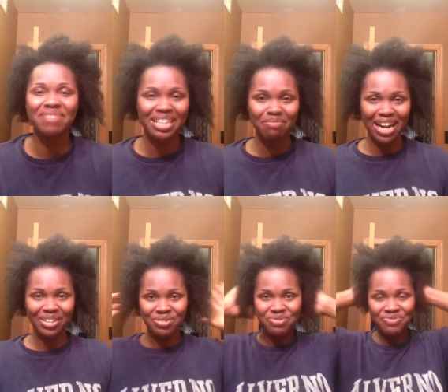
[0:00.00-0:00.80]

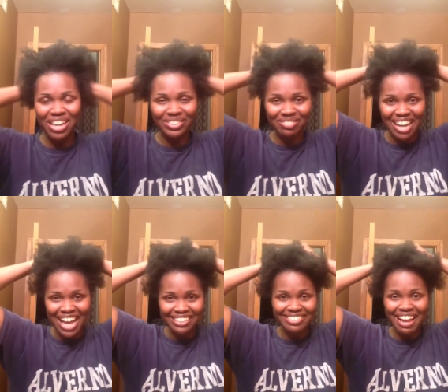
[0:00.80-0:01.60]
Anybody who follows
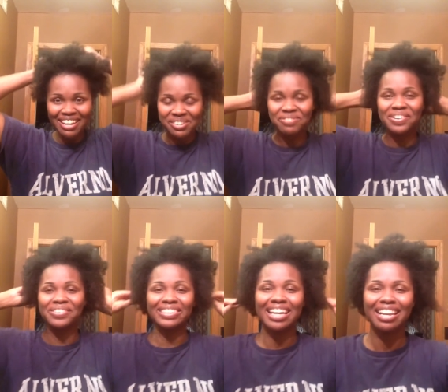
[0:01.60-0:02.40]
my channel
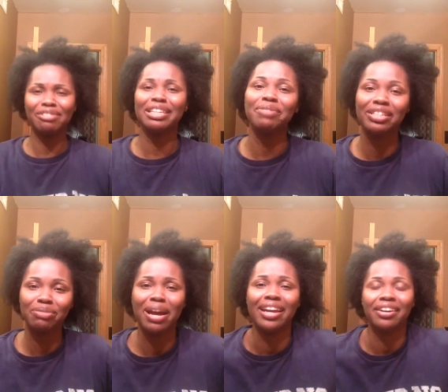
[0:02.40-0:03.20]
knows that I only
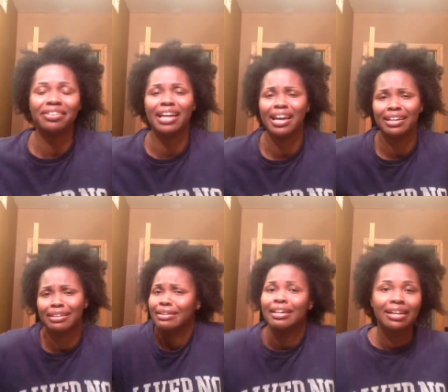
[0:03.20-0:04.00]
wash my hair
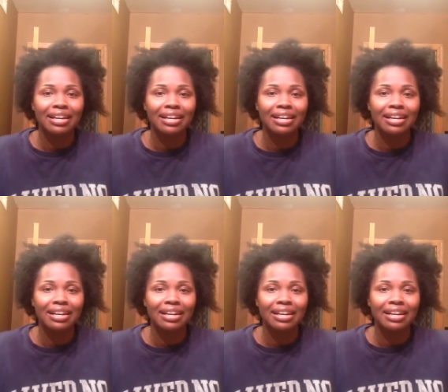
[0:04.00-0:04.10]
like